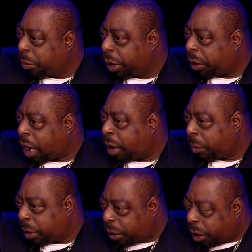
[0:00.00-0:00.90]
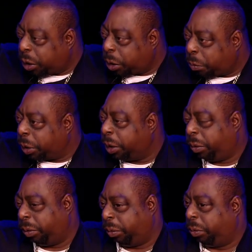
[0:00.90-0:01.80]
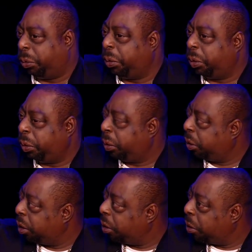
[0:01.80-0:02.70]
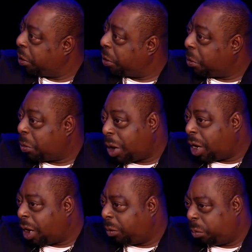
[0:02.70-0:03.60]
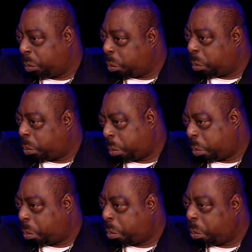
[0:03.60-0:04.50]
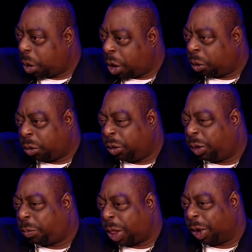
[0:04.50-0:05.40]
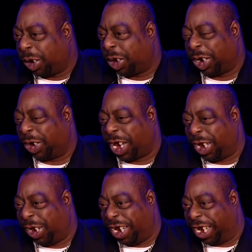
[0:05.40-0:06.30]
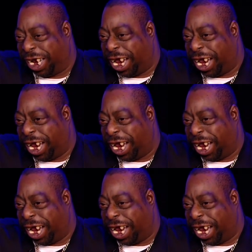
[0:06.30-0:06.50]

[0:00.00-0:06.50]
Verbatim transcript: bit Italian, but a little bit. Say something for us in Italian. Well, I couldn't spell it unless I did.